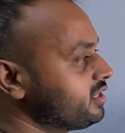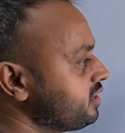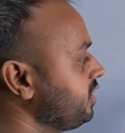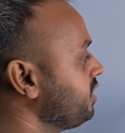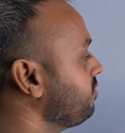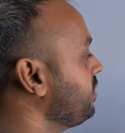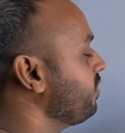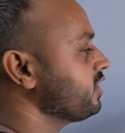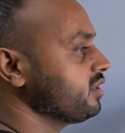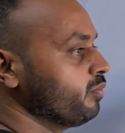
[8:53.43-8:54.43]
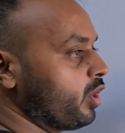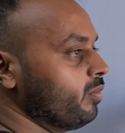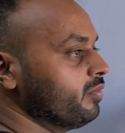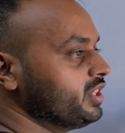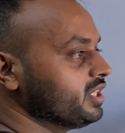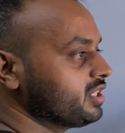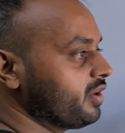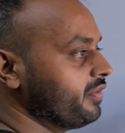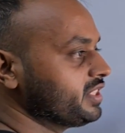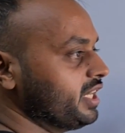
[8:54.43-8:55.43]
Let's say there was some problem with the
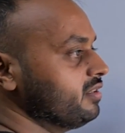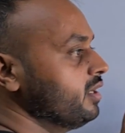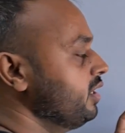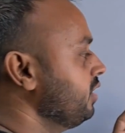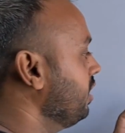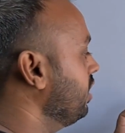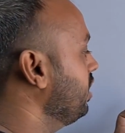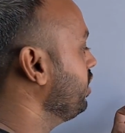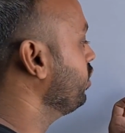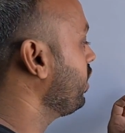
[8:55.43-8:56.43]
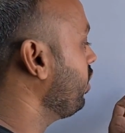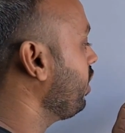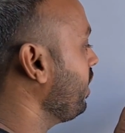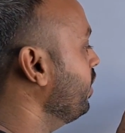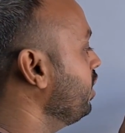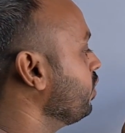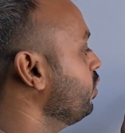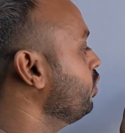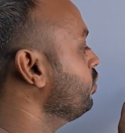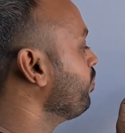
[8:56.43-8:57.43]
service and you were not able
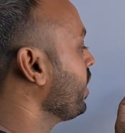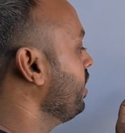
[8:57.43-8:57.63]
to